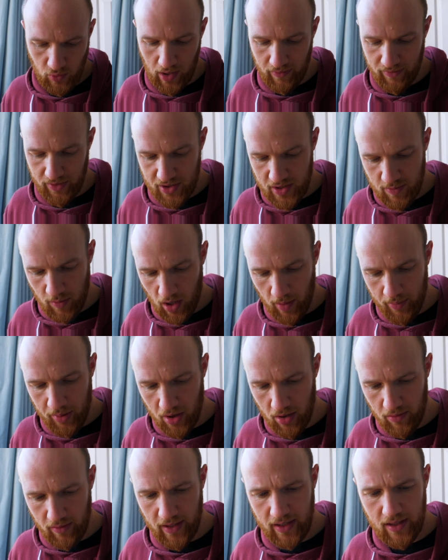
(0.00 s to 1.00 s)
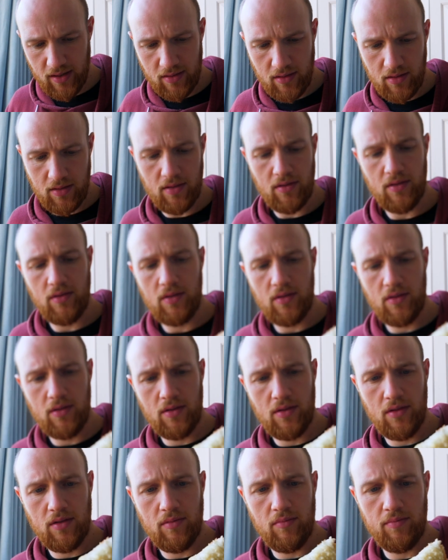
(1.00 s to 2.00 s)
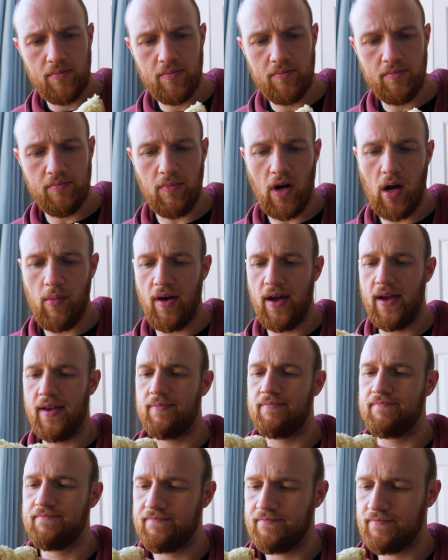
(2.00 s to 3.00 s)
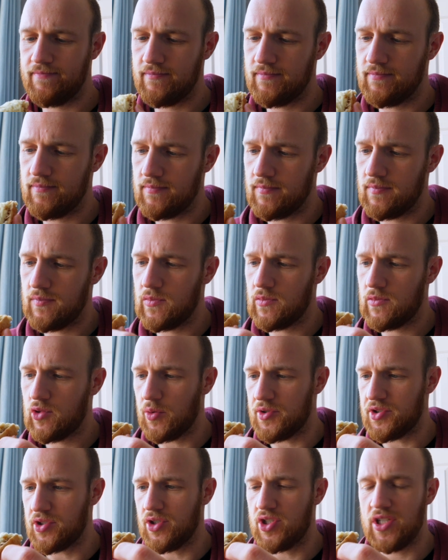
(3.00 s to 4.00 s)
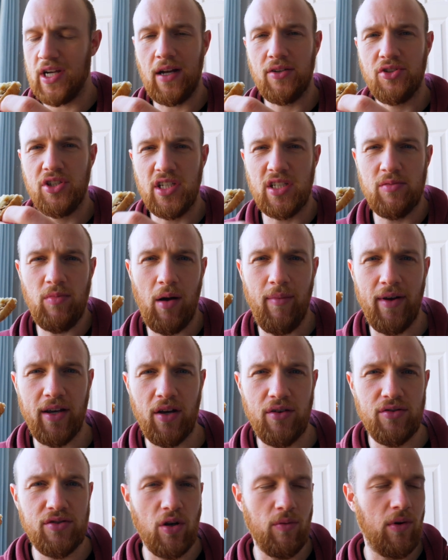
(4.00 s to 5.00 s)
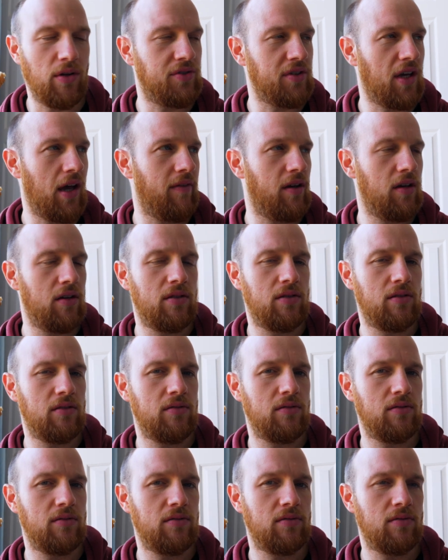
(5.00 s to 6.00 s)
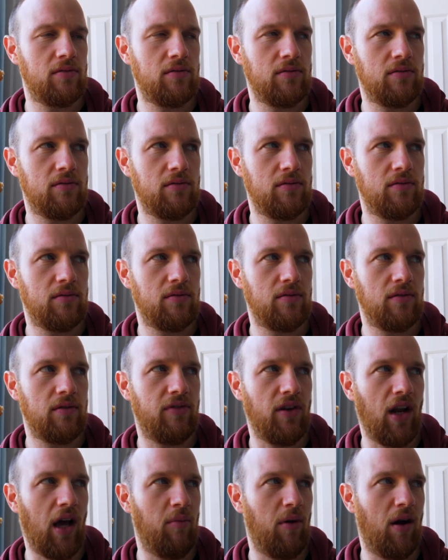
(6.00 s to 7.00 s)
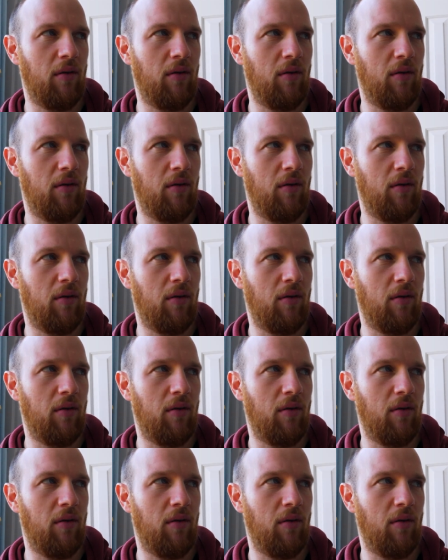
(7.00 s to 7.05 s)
rather than tomato puree. Marmite. It's always a good chat. Cheese and Marmite go so well together. If you like